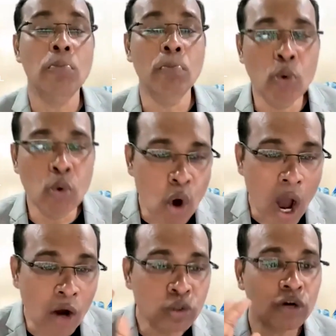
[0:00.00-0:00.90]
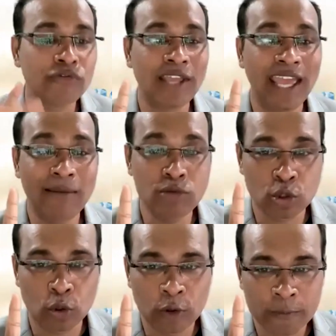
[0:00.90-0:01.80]
move out of game
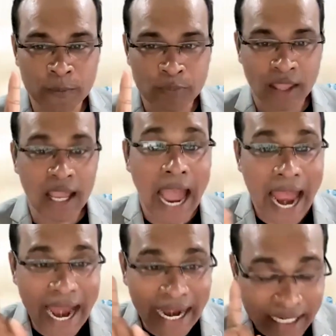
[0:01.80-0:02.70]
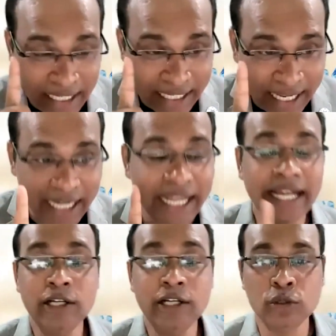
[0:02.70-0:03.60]
zone and get
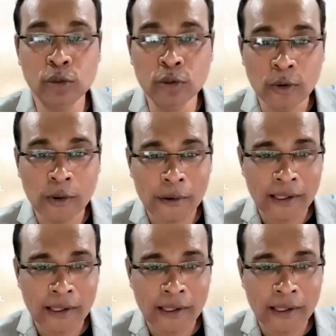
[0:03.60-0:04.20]
into